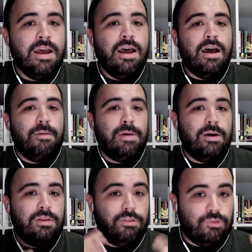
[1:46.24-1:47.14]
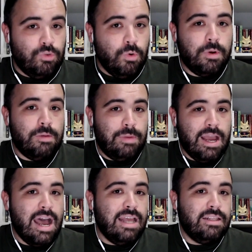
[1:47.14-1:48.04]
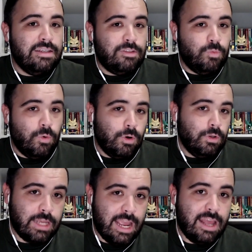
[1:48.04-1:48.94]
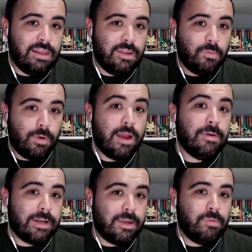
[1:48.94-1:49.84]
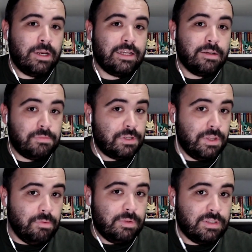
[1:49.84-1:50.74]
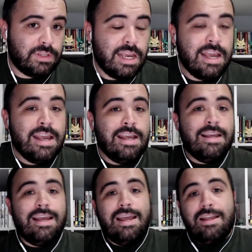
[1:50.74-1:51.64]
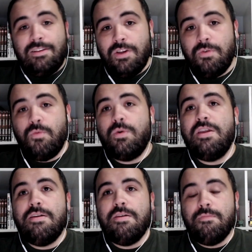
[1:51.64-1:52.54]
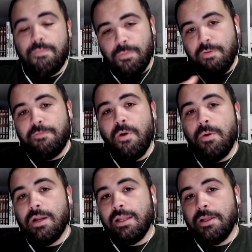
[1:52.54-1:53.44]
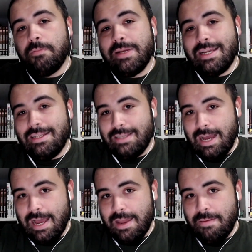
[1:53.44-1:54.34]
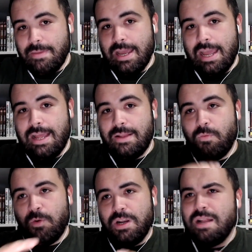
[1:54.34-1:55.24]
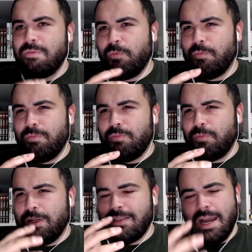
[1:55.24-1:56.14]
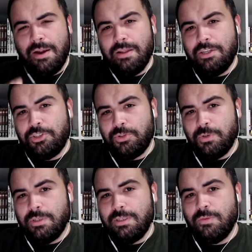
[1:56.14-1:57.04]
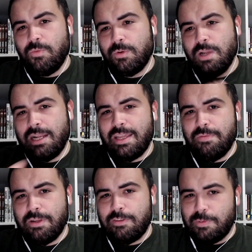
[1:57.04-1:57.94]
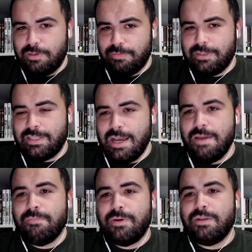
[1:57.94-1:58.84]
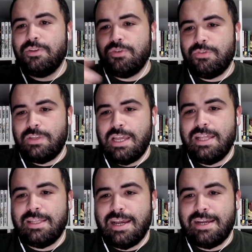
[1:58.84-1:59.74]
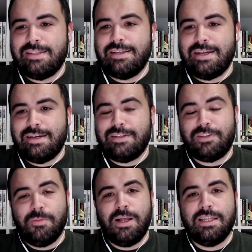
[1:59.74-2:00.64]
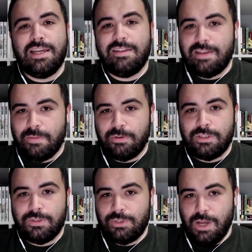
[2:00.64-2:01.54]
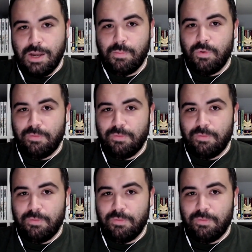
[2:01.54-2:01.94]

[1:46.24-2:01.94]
about the story behind this world and the rarity when it comes to humans. So we move forward a little bit in time, and we're not entirely sure. We're not given a specific time, but you see that uh, Somali is able to talk more